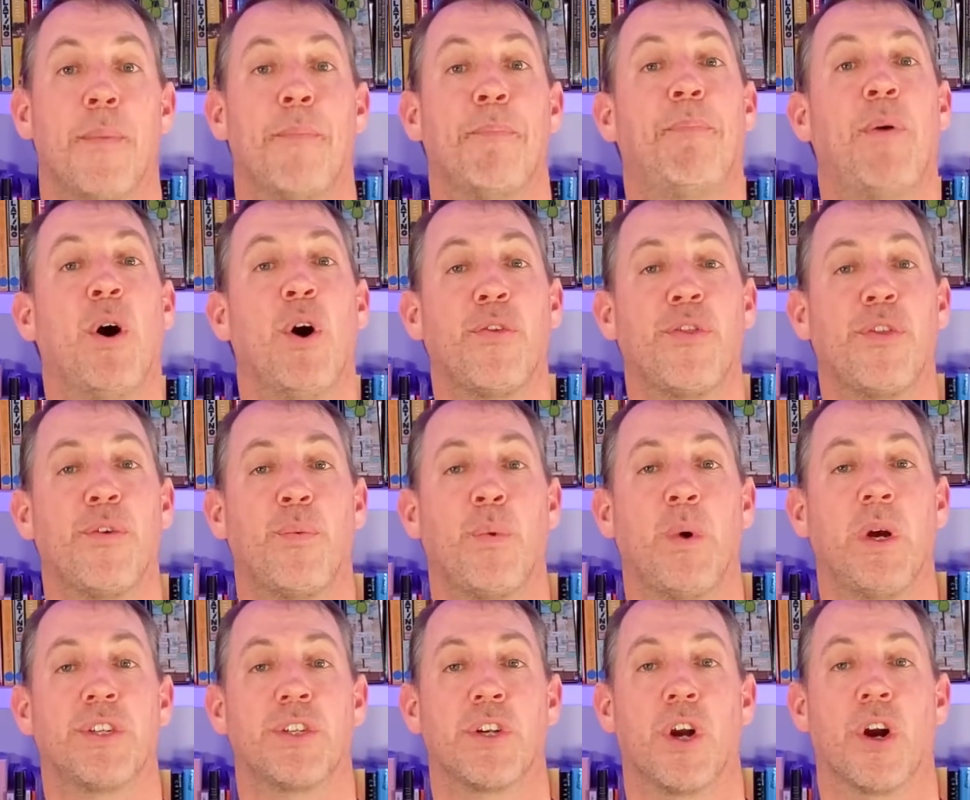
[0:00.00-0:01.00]
both of
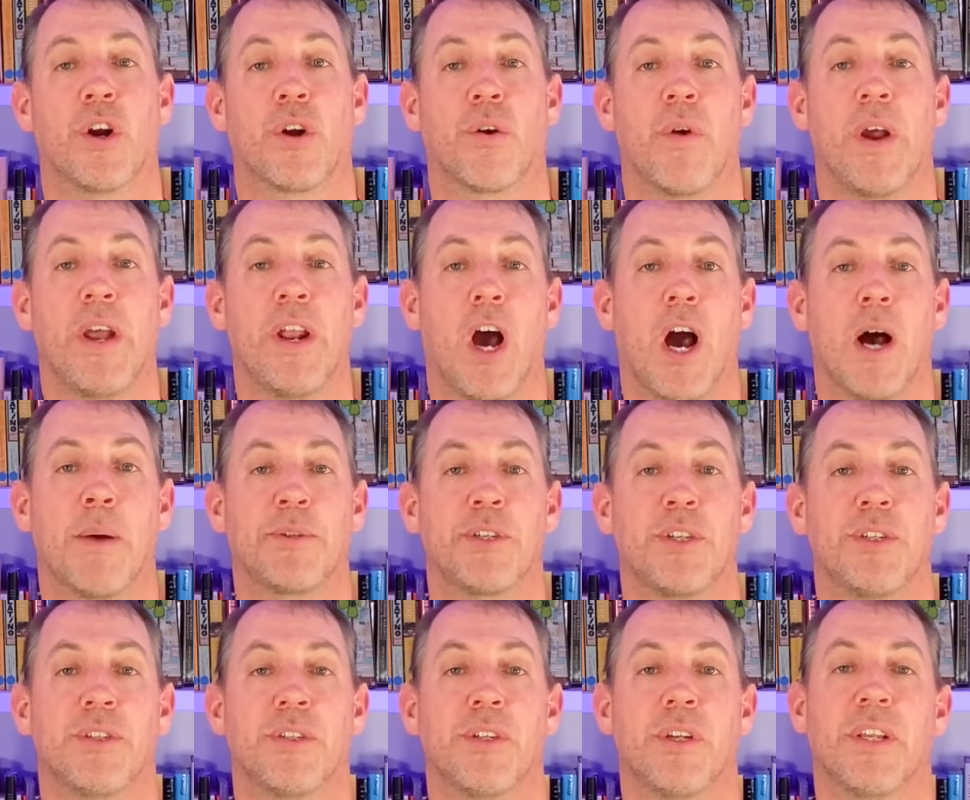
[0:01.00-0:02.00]
which are great
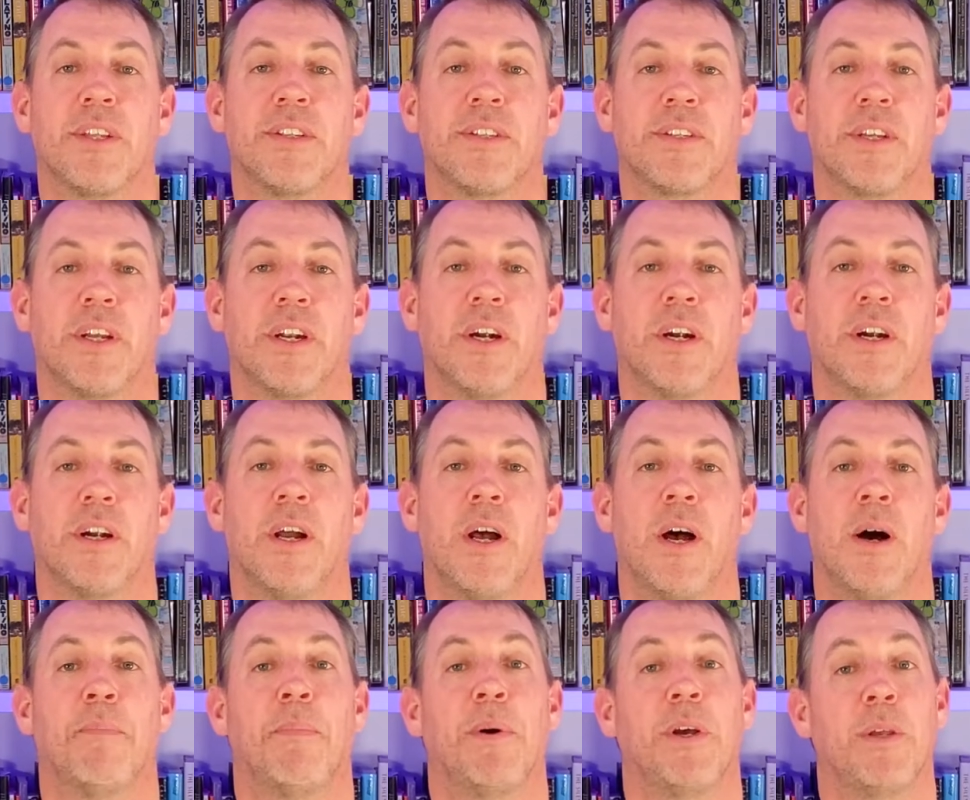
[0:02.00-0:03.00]
options to consider,
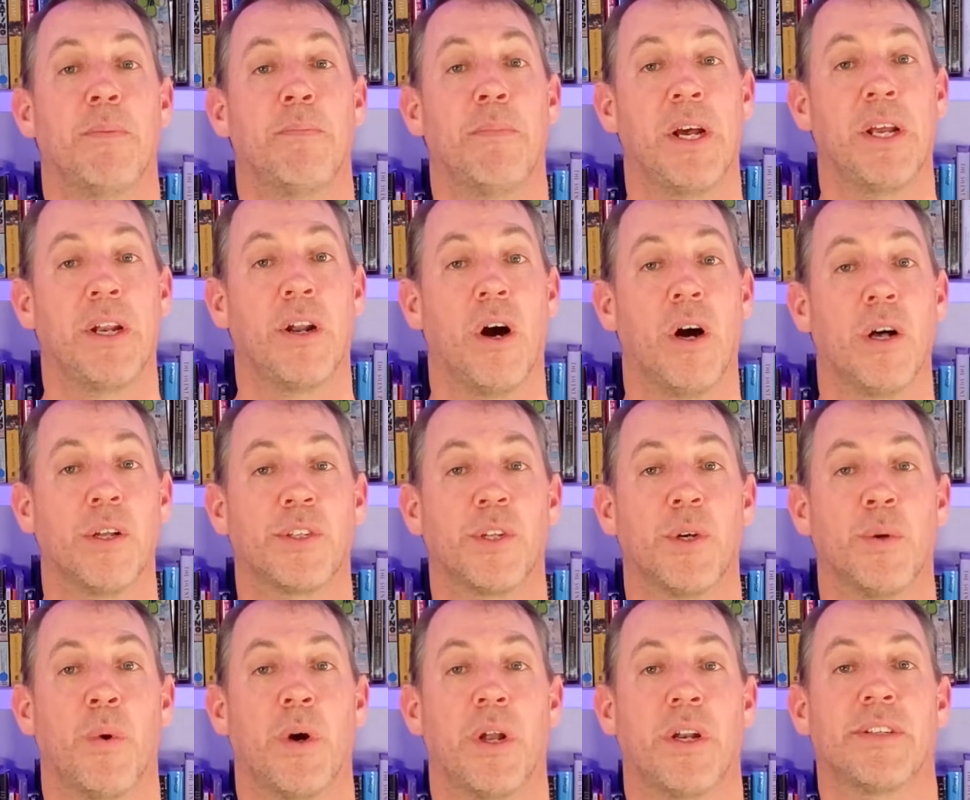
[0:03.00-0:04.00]
but you might
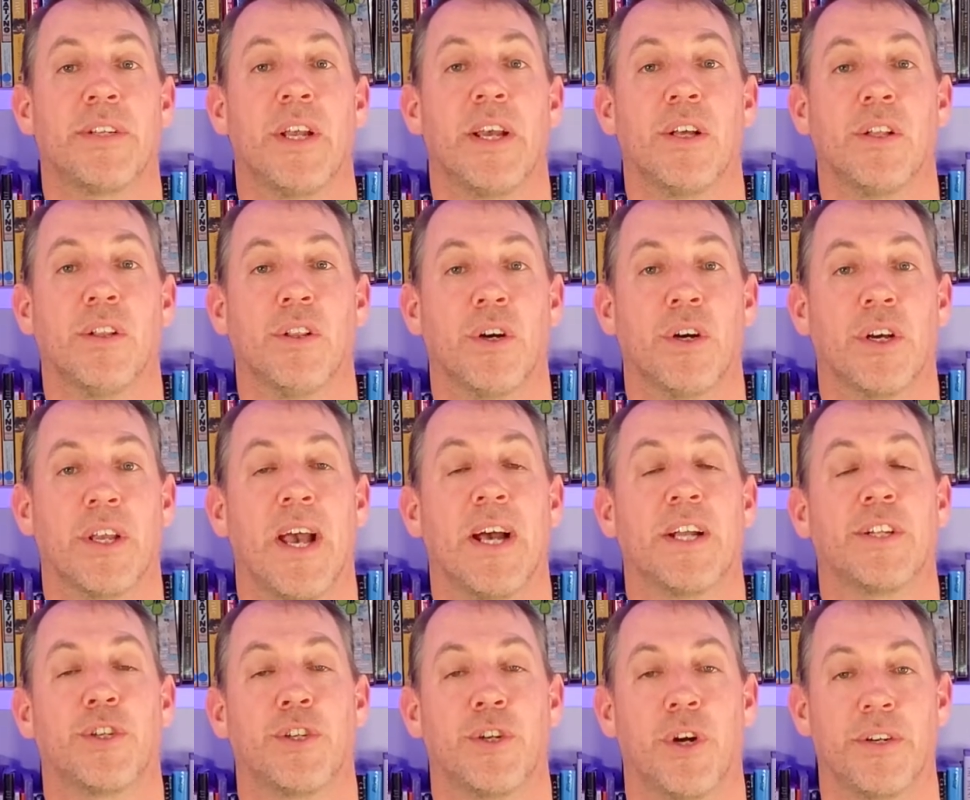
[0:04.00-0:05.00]
also want to take a look
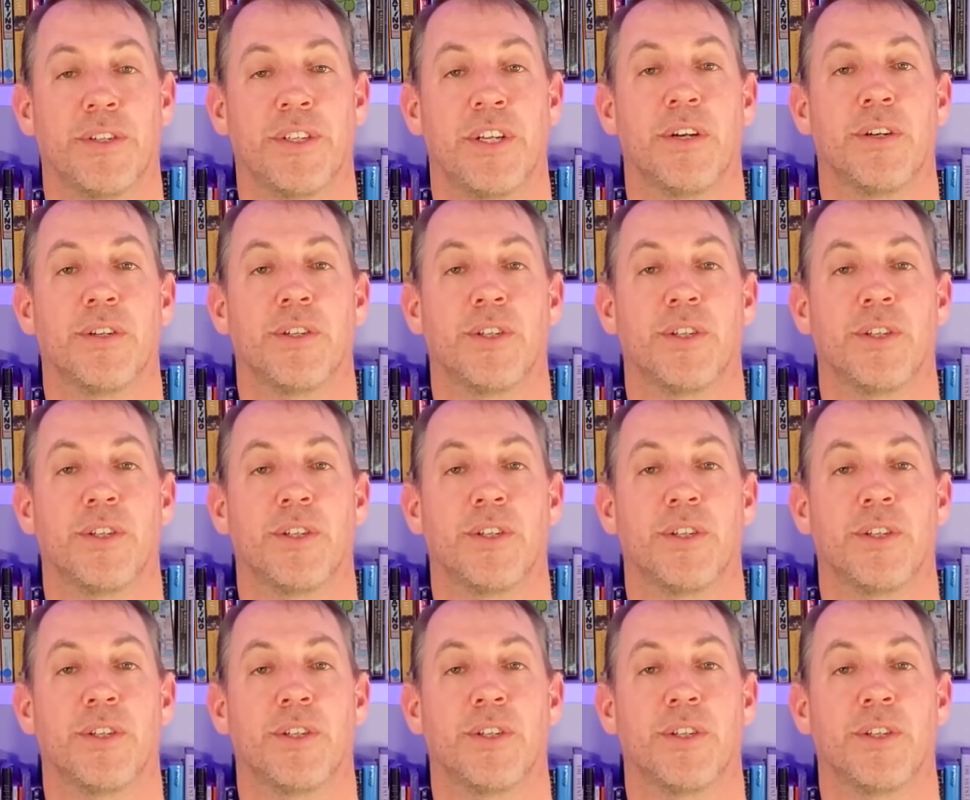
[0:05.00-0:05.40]
at Chartiers